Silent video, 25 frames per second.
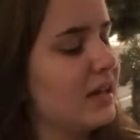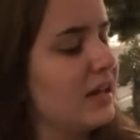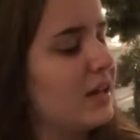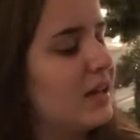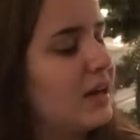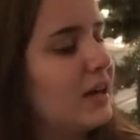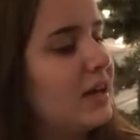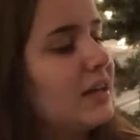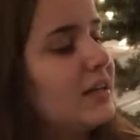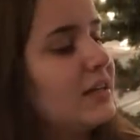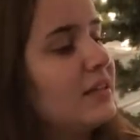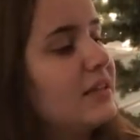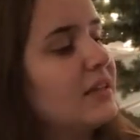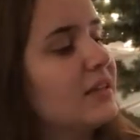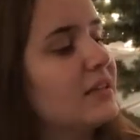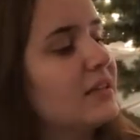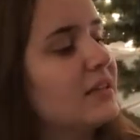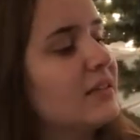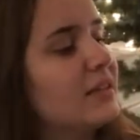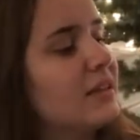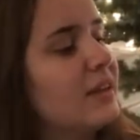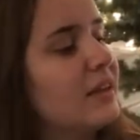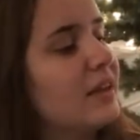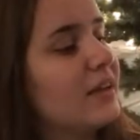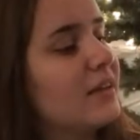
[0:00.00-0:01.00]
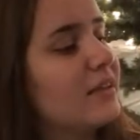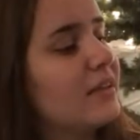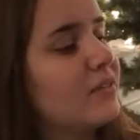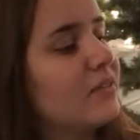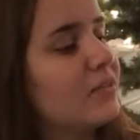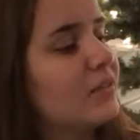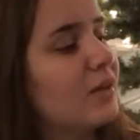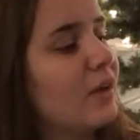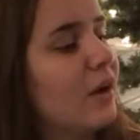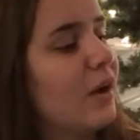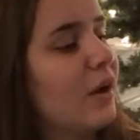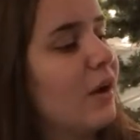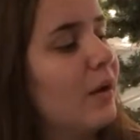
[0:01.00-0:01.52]
I got these things
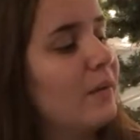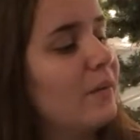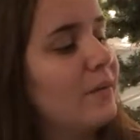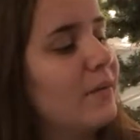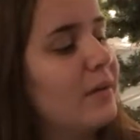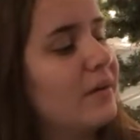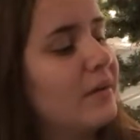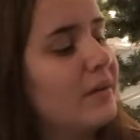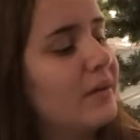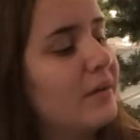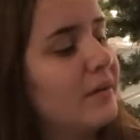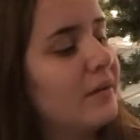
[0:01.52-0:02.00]
from,